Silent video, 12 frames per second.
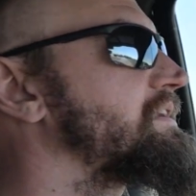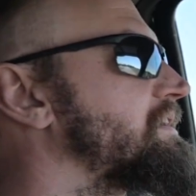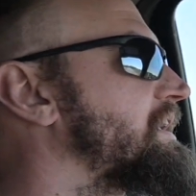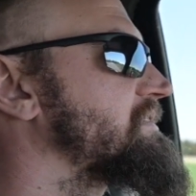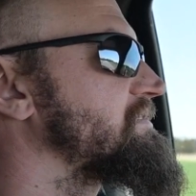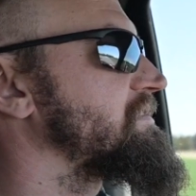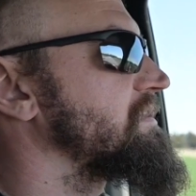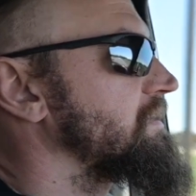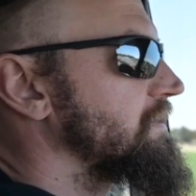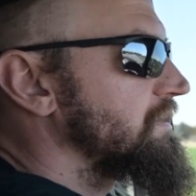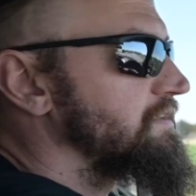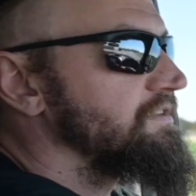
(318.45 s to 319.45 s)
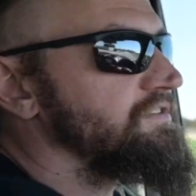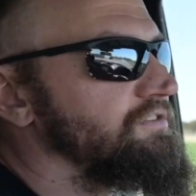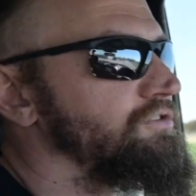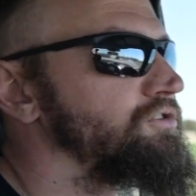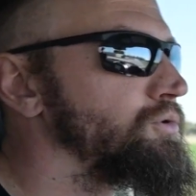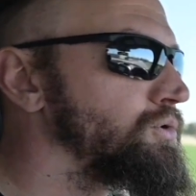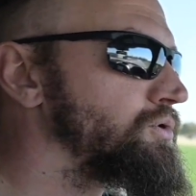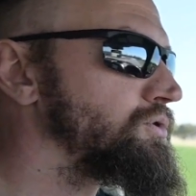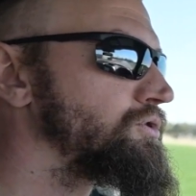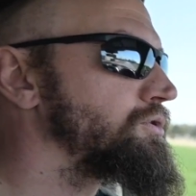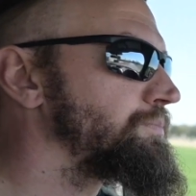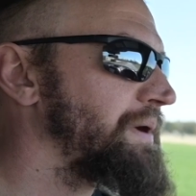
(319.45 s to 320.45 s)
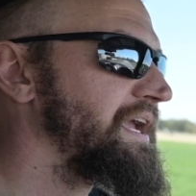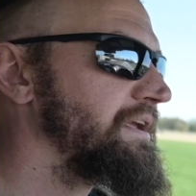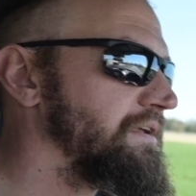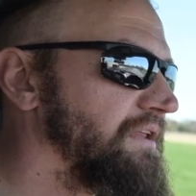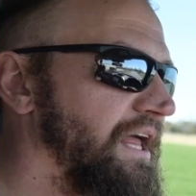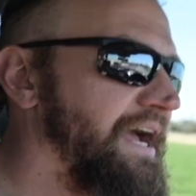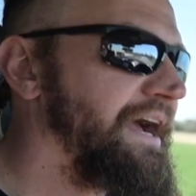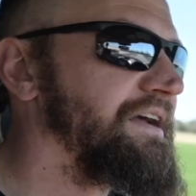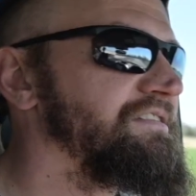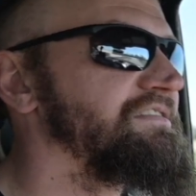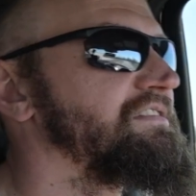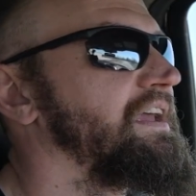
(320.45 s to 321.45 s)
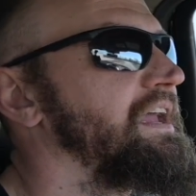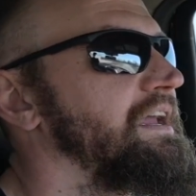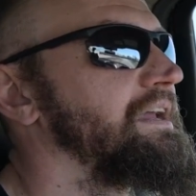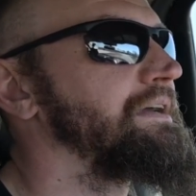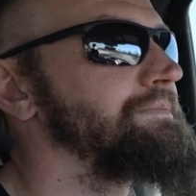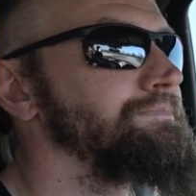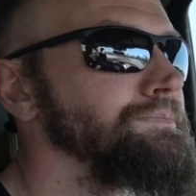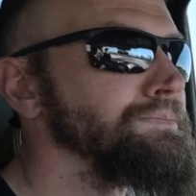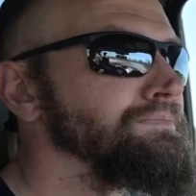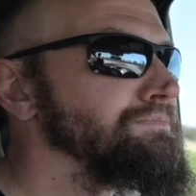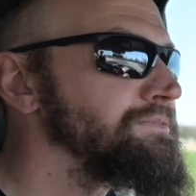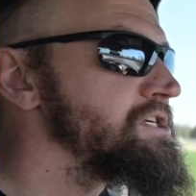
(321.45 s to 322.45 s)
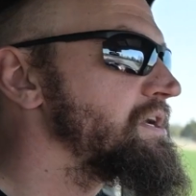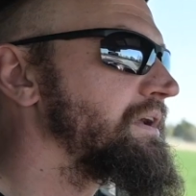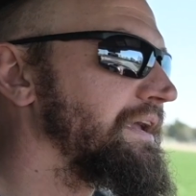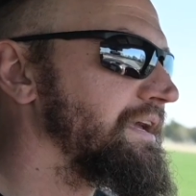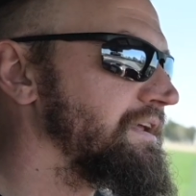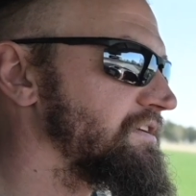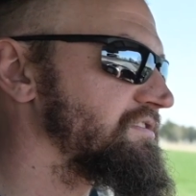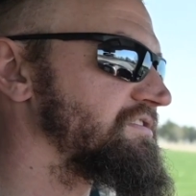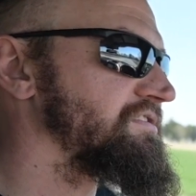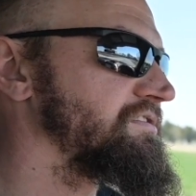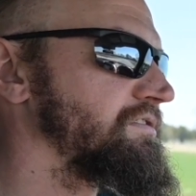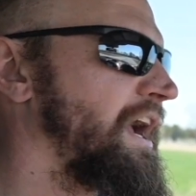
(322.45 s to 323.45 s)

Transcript: It has the dual pane glass and it is,